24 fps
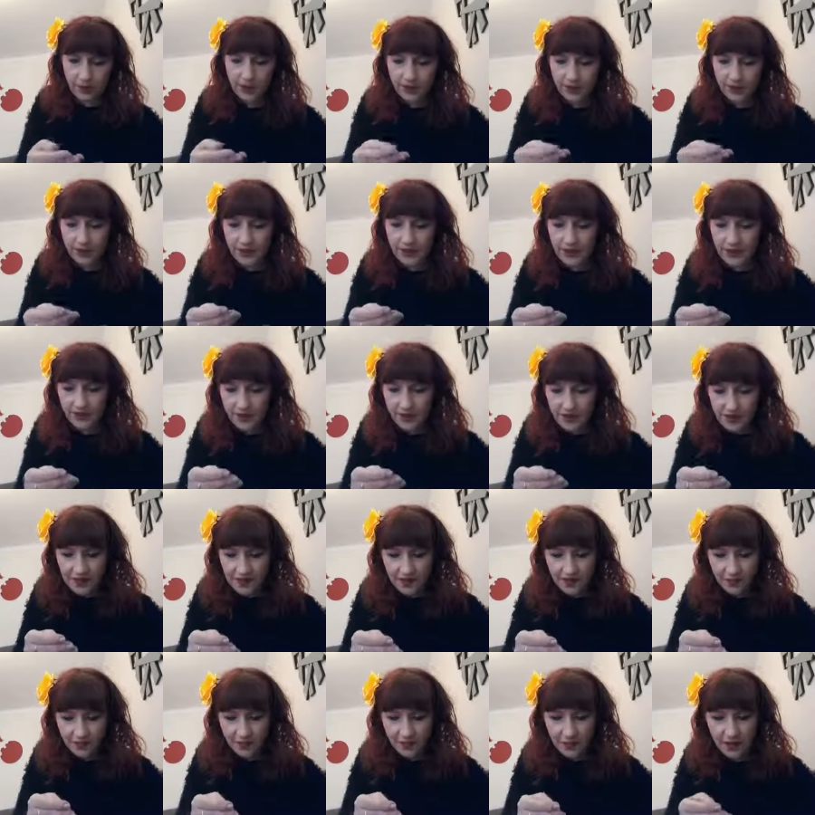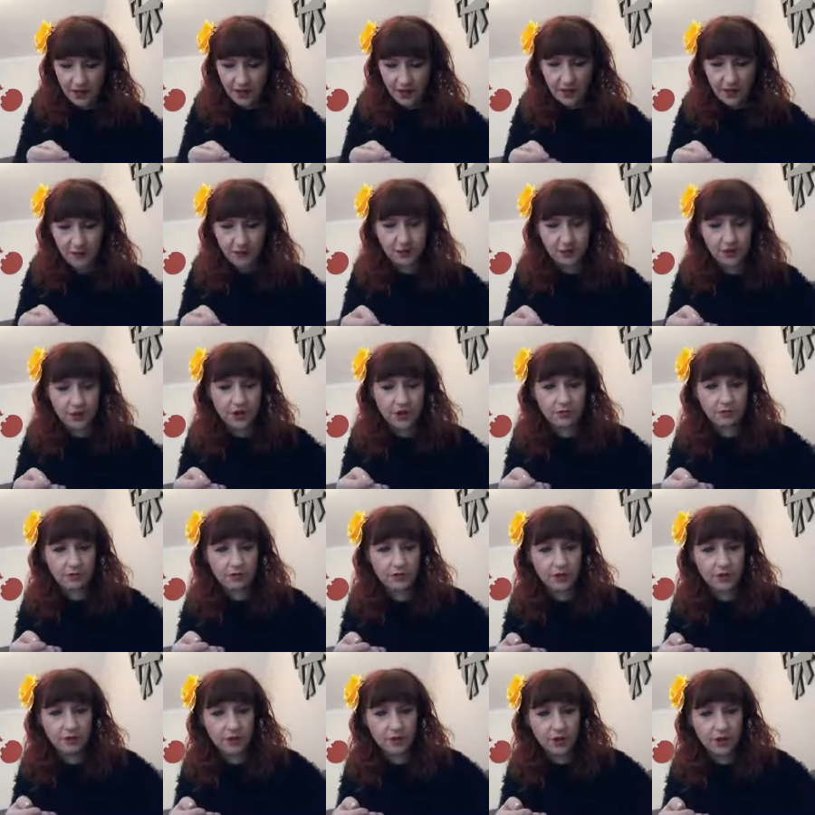leaves Anna, which
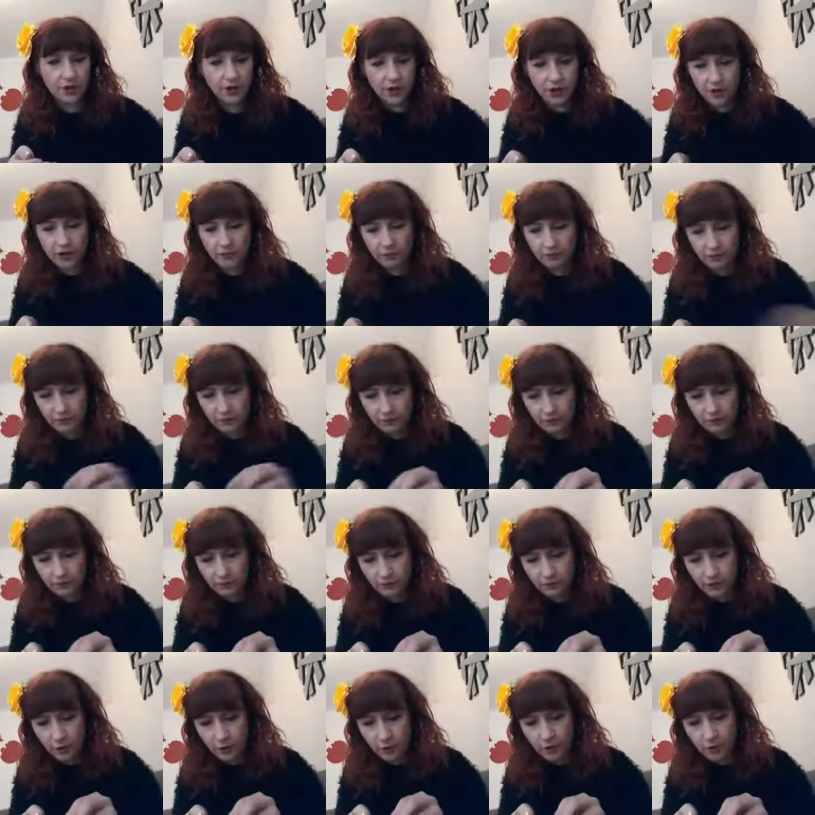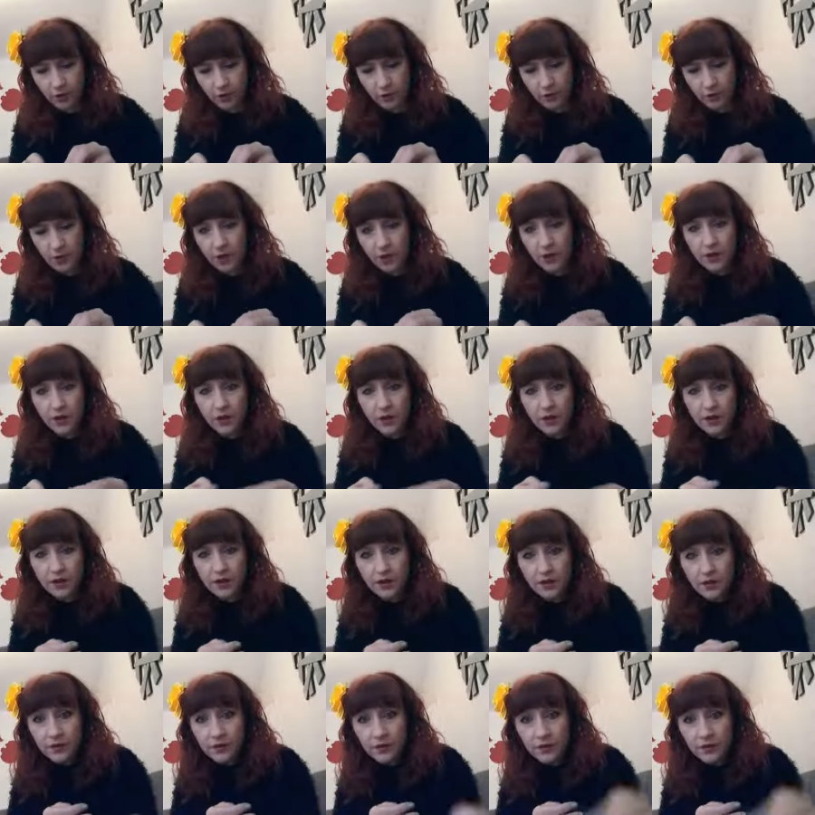I'm going to try and hold up.
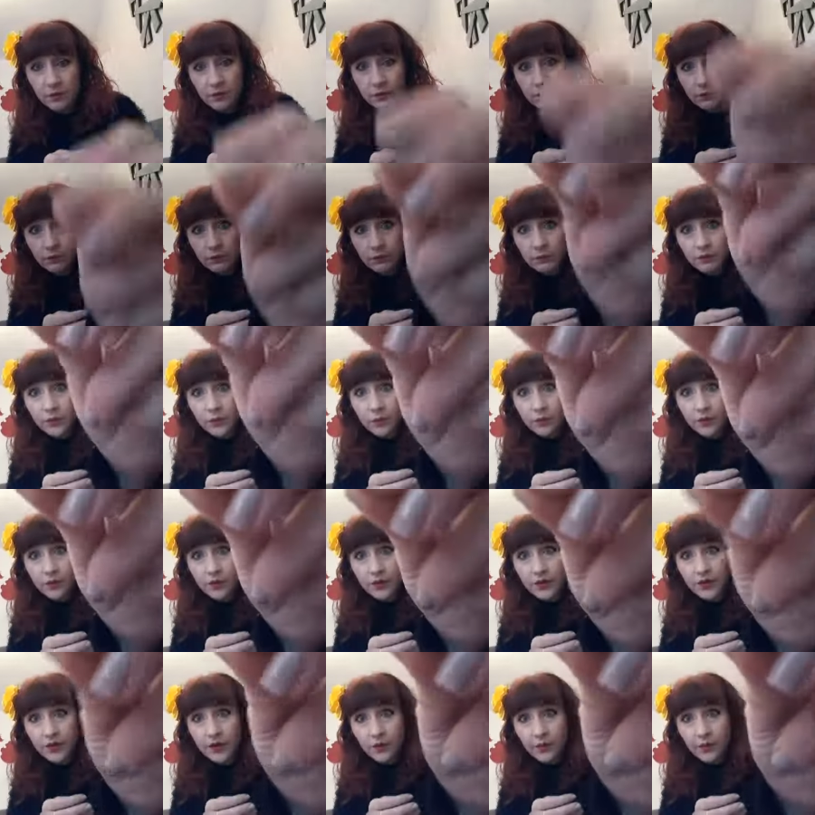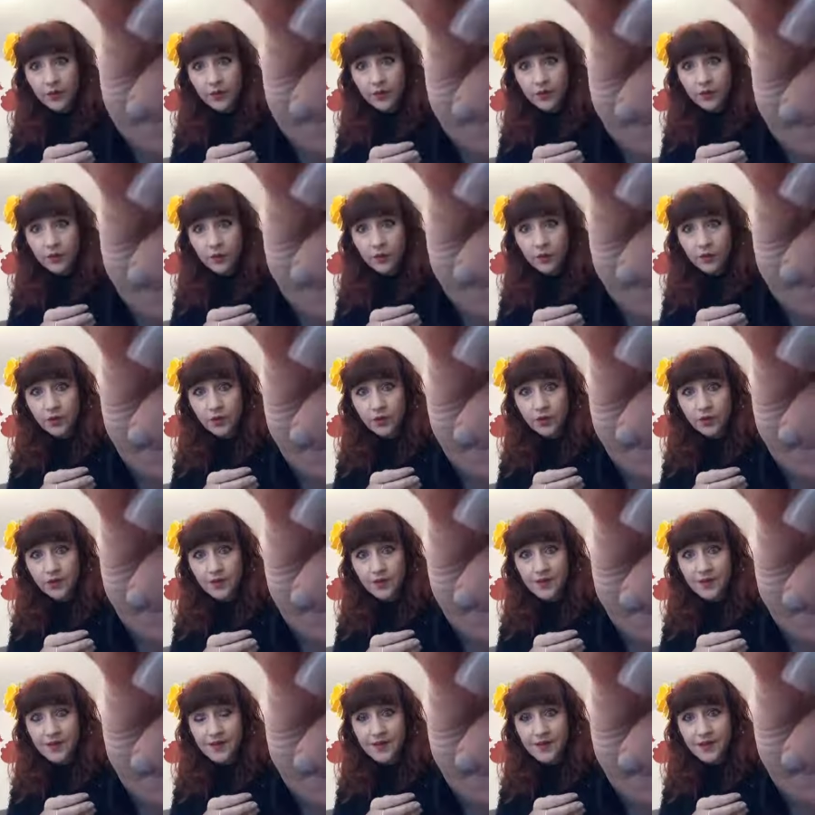Look, where's the camera? So, can
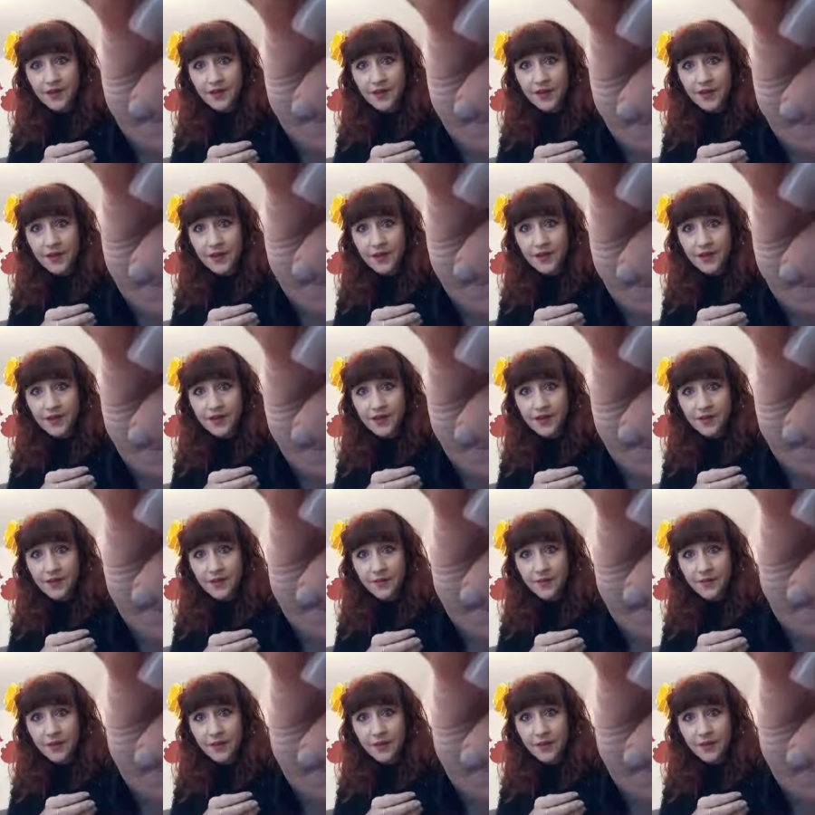you see that? It's